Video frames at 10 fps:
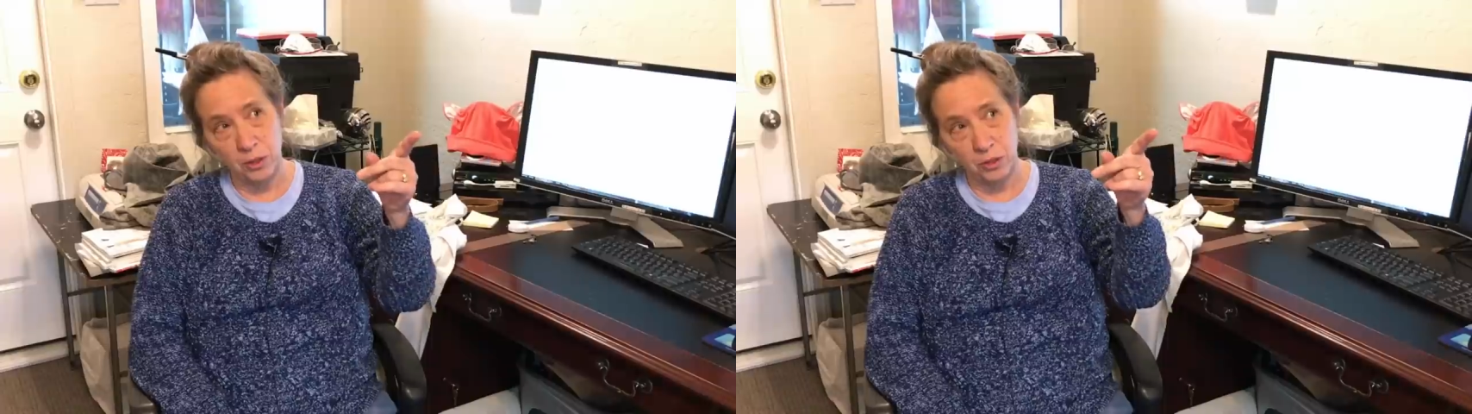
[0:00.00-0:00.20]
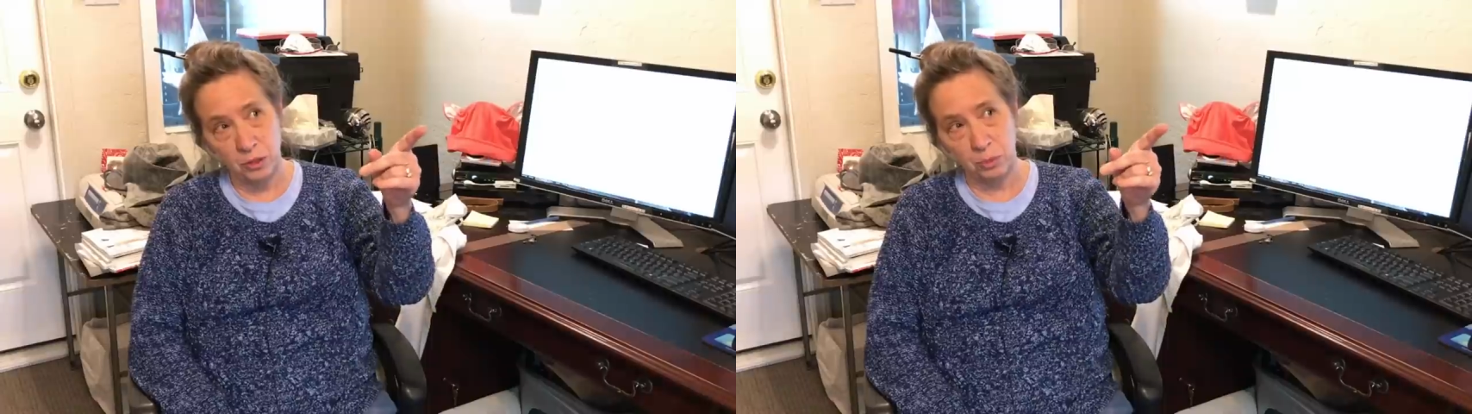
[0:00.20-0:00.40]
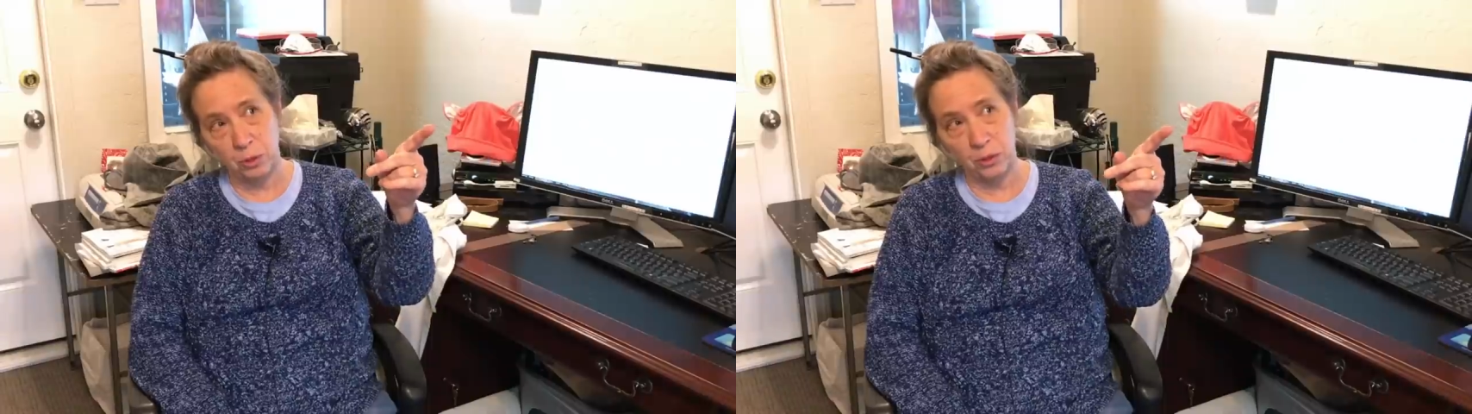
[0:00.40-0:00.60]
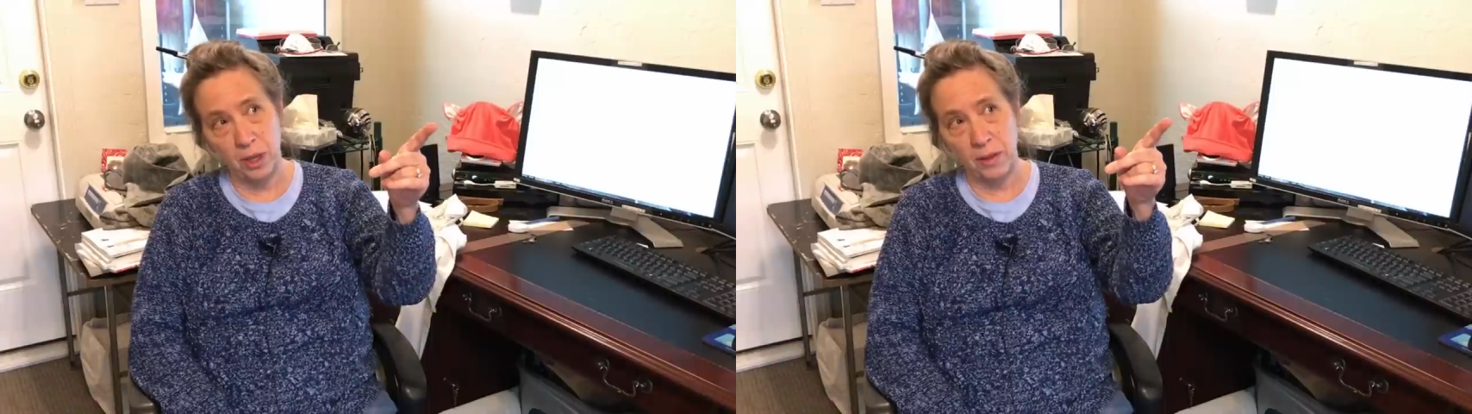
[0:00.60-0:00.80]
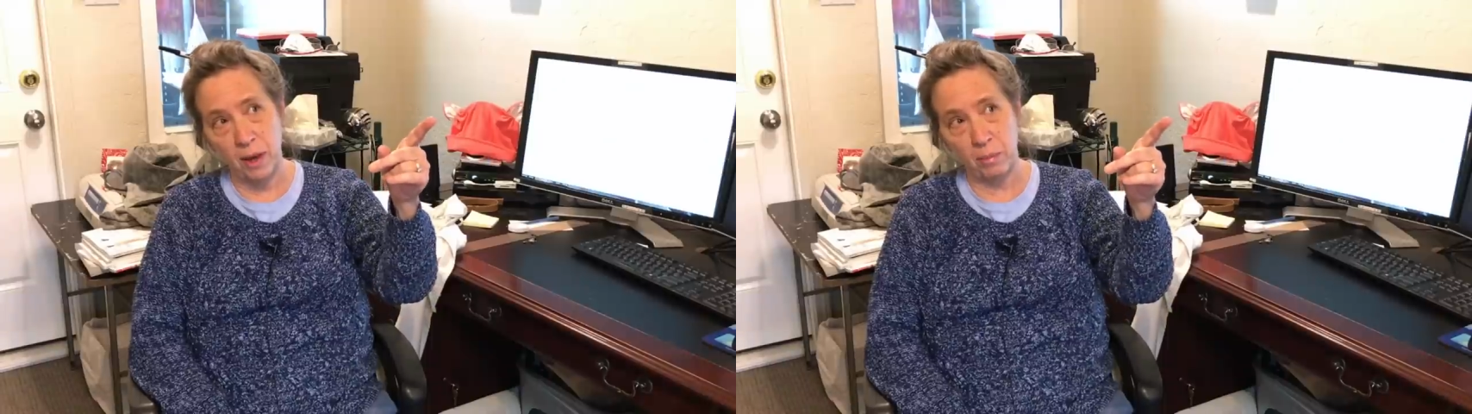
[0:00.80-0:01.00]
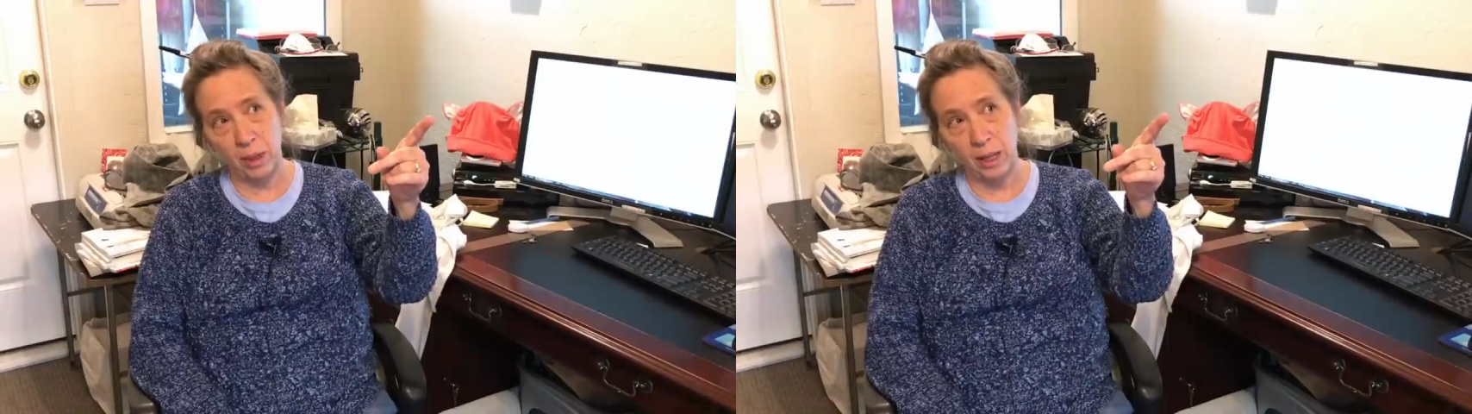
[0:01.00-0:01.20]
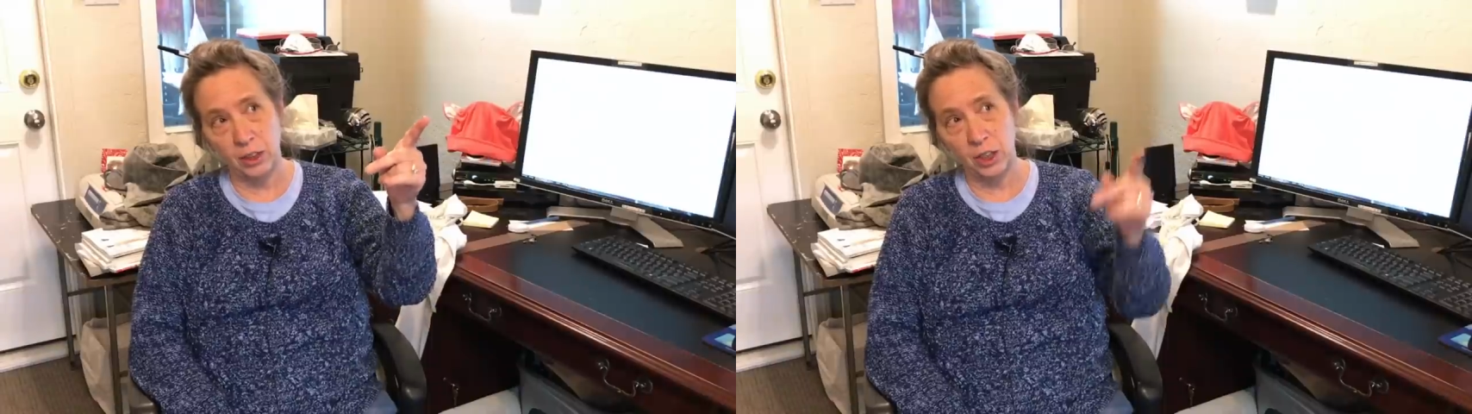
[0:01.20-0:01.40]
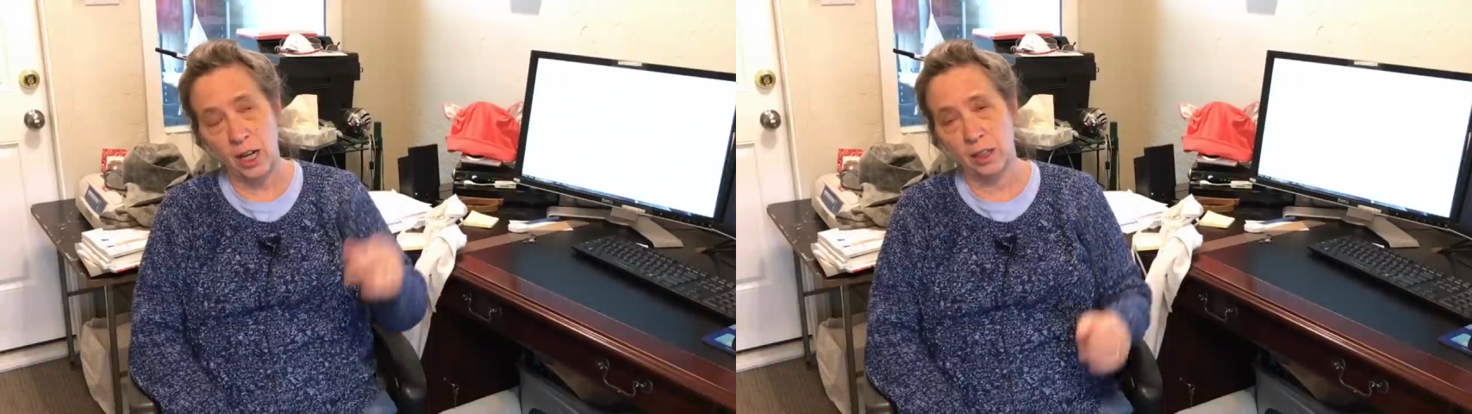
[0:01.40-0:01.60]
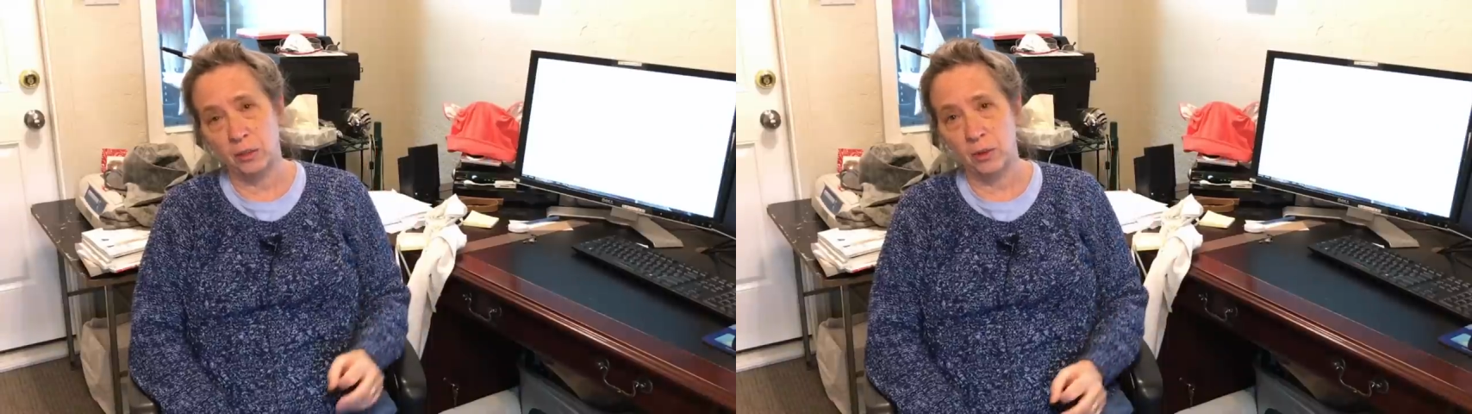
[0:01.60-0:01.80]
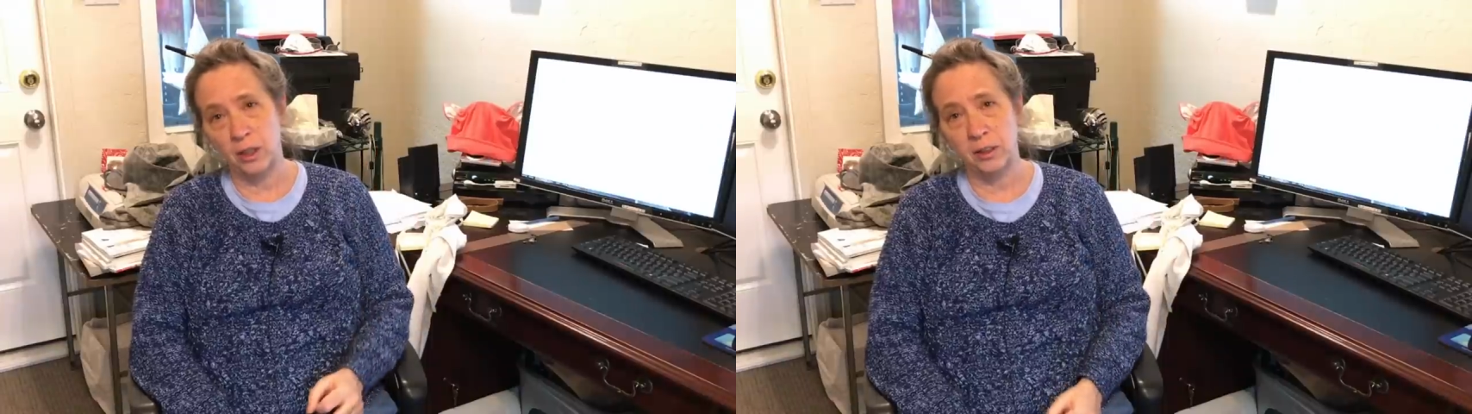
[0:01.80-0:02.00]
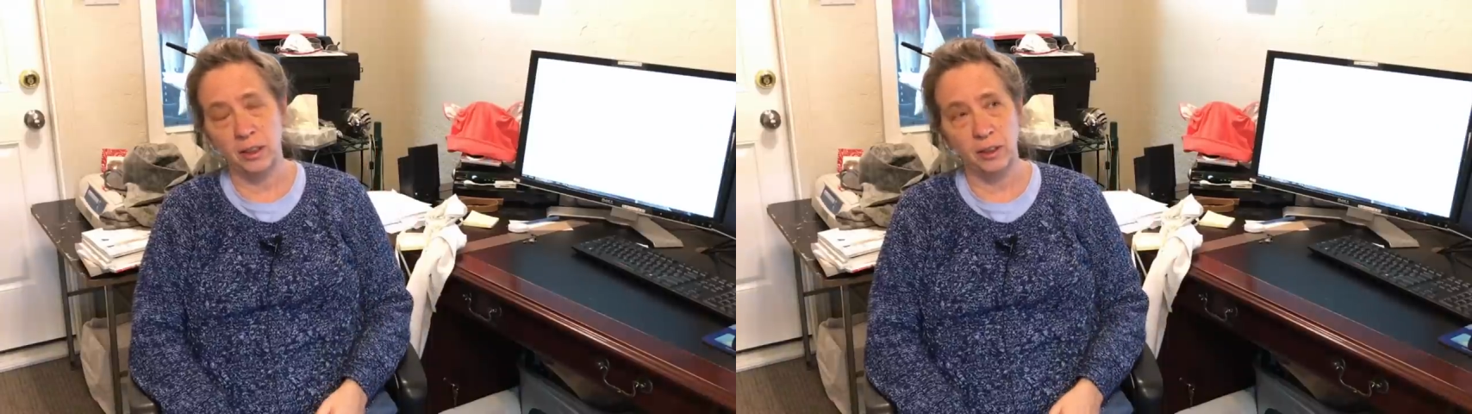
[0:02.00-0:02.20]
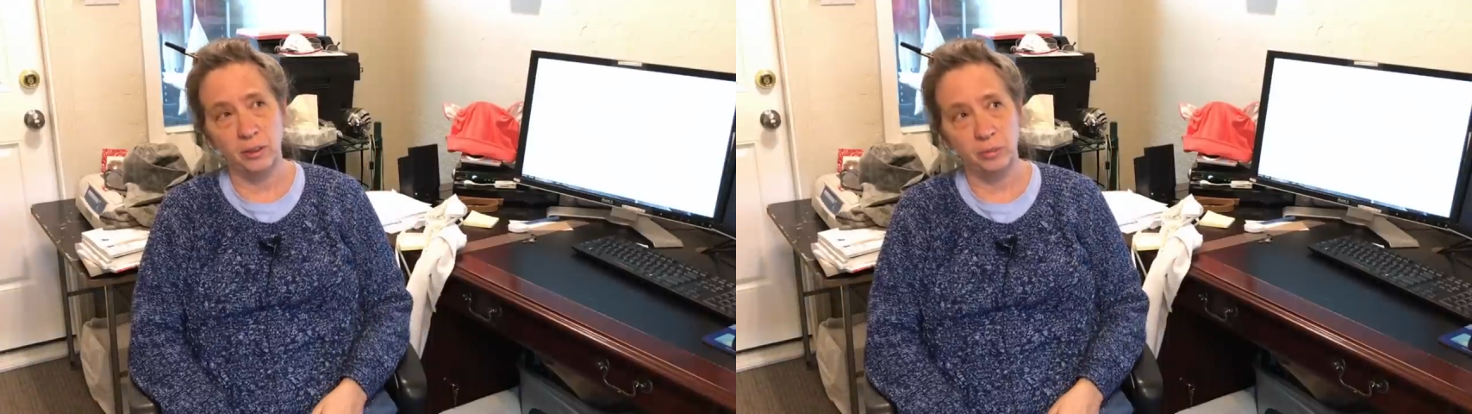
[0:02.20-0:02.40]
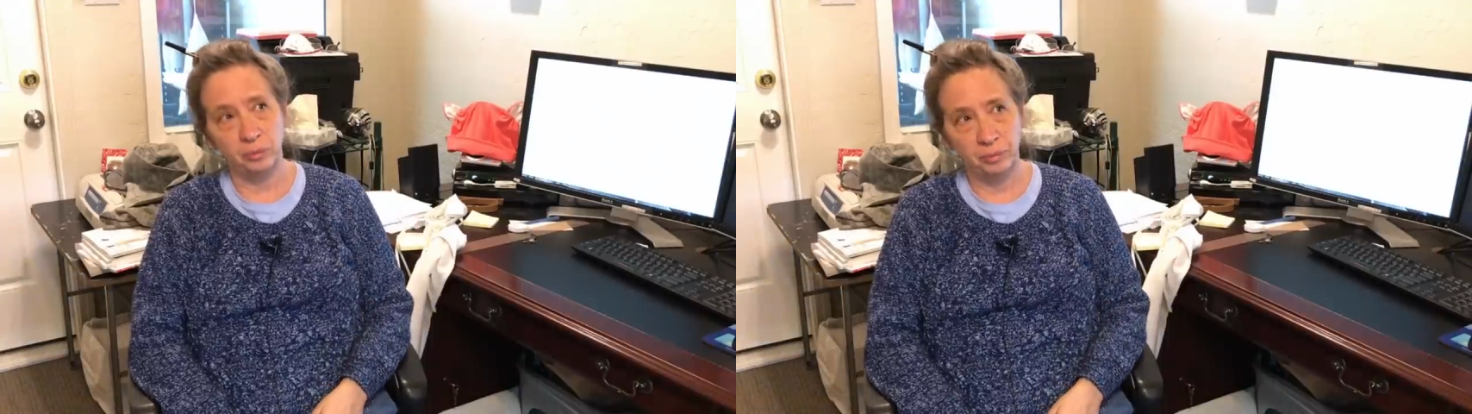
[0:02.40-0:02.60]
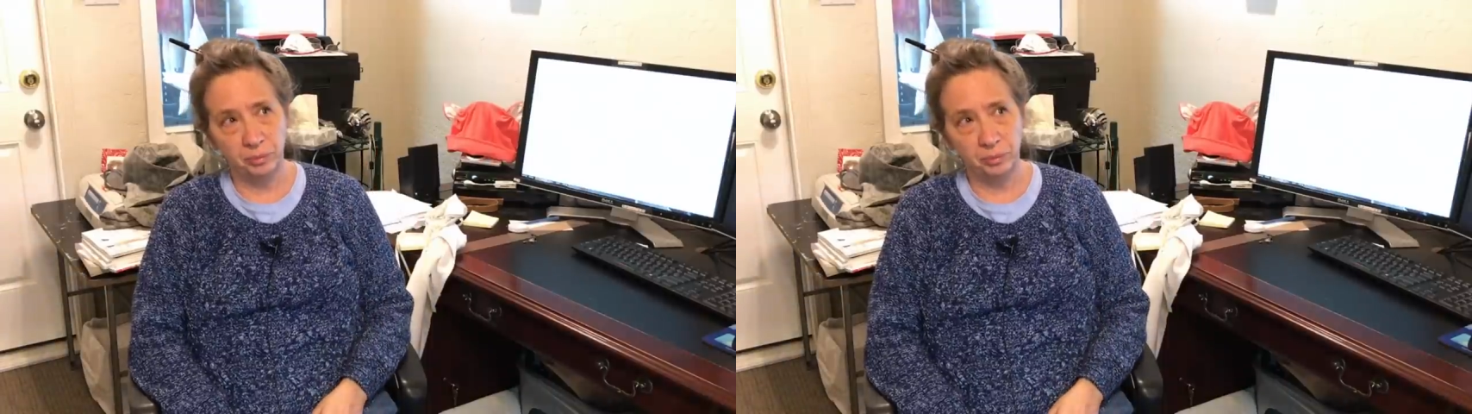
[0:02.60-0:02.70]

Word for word: You can pull down that black jacket right there.